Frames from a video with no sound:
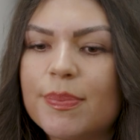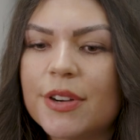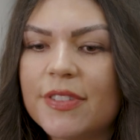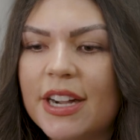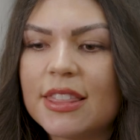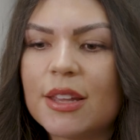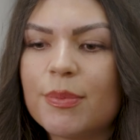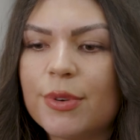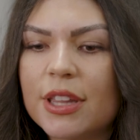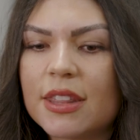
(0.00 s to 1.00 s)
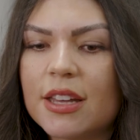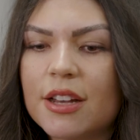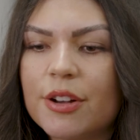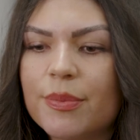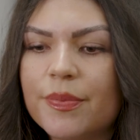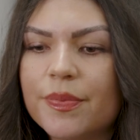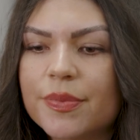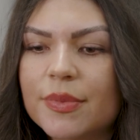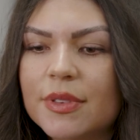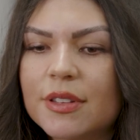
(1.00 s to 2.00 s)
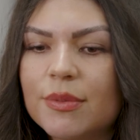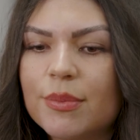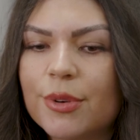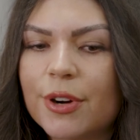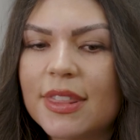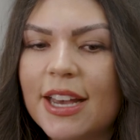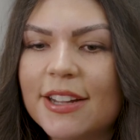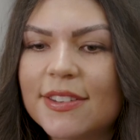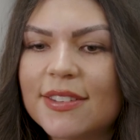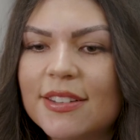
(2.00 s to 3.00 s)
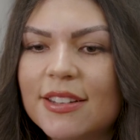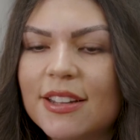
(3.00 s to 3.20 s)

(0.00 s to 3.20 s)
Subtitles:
provide them with more that